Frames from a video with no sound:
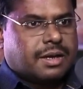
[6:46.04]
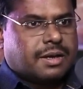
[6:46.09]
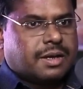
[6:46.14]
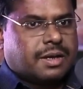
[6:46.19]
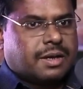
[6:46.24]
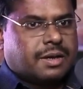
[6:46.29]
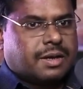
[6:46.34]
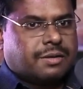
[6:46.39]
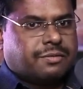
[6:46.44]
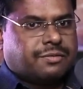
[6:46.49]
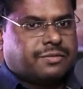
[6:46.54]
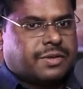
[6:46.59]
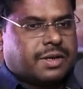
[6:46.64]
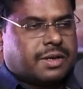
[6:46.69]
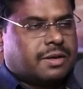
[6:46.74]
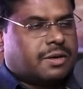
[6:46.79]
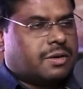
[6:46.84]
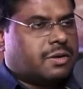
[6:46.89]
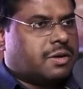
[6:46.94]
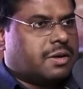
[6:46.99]
if
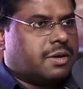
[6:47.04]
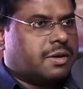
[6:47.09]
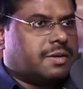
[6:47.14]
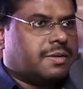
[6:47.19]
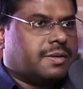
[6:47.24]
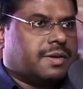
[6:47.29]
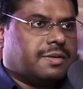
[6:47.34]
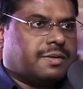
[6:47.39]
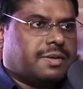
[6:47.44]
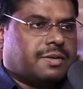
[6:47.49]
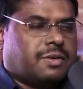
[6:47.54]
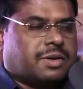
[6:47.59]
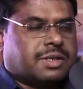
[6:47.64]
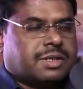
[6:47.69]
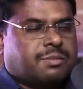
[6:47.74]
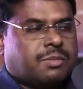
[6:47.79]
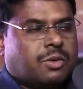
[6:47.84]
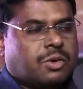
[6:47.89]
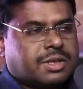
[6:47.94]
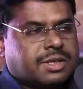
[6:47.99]
the on
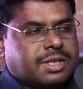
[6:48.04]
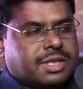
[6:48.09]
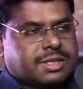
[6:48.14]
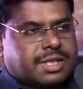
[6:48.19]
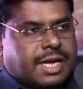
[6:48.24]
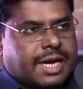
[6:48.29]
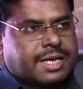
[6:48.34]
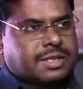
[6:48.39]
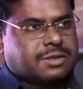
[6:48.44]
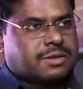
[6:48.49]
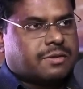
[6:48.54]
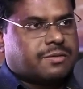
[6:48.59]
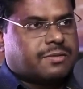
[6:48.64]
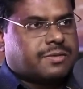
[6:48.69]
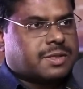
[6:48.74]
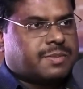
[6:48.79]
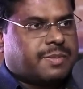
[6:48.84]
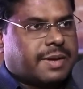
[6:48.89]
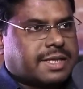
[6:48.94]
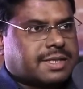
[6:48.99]
the, both the sides of
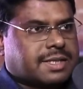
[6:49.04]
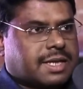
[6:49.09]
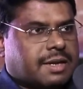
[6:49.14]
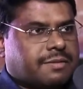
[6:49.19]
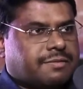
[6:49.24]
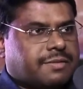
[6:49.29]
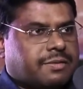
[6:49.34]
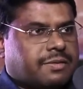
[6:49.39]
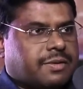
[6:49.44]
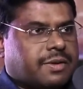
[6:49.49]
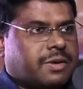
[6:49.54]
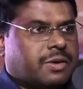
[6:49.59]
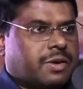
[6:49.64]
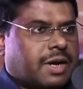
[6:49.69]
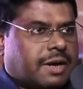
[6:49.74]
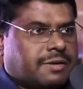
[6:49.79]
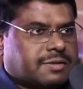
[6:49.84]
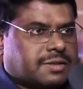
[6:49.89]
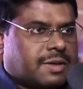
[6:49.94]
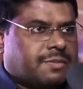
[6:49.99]
a spacecraft, if you, you
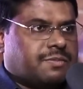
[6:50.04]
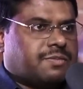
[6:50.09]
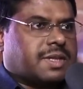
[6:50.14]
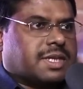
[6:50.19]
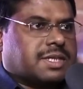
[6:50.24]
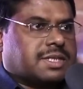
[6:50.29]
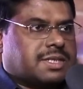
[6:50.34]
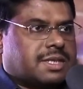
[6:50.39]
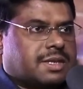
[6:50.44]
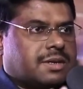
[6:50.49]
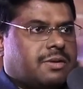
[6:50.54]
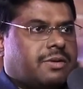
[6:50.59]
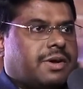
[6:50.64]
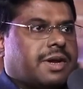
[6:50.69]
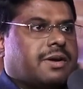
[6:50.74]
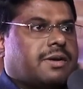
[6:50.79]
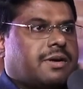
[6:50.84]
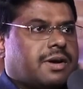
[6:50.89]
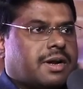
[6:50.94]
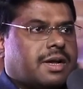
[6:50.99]
have some thruster
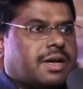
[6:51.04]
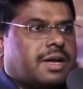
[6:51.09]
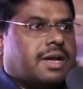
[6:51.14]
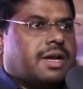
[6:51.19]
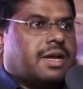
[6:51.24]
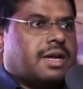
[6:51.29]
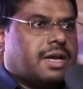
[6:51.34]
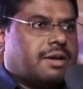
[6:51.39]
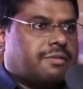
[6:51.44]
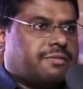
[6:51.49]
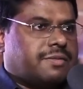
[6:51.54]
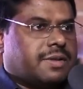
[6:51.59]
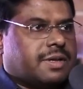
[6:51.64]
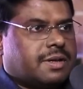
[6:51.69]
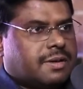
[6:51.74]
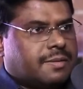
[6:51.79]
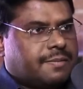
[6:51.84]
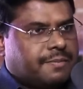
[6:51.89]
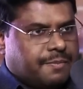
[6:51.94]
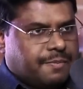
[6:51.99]
going on, if
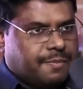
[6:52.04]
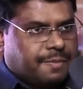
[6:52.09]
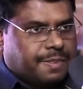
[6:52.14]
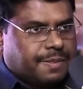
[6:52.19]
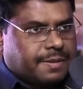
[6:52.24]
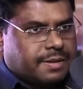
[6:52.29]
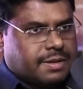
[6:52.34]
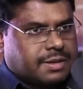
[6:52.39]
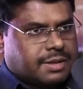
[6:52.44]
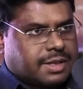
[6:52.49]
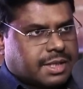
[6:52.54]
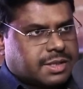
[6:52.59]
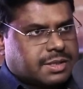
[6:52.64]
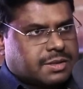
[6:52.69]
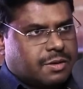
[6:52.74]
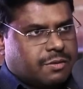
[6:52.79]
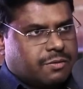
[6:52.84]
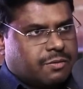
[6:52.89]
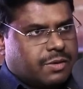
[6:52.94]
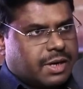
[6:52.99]
the
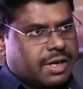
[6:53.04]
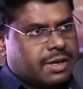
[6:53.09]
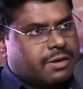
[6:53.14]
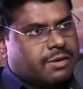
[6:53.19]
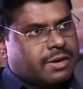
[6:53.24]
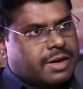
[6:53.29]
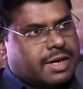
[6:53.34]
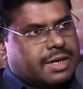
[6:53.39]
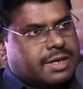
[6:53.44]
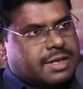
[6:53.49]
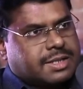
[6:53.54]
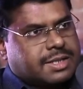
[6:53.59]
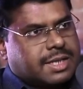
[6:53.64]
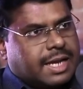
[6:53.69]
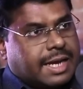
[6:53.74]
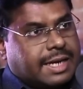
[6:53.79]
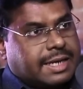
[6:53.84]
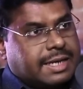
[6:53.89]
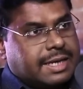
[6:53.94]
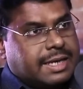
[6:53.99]
thrust of one rocket is
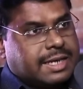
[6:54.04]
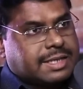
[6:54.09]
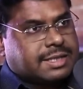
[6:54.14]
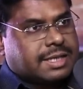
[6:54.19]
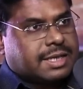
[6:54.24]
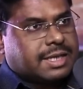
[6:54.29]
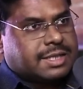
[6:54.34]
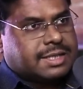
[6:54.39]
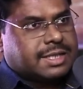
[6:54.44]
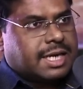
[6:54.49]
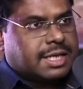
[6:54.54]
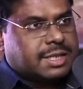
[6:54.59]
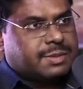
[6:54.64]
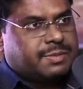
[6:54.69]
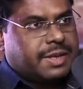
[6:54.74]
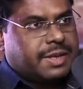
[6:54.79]
slightly lesser, it starts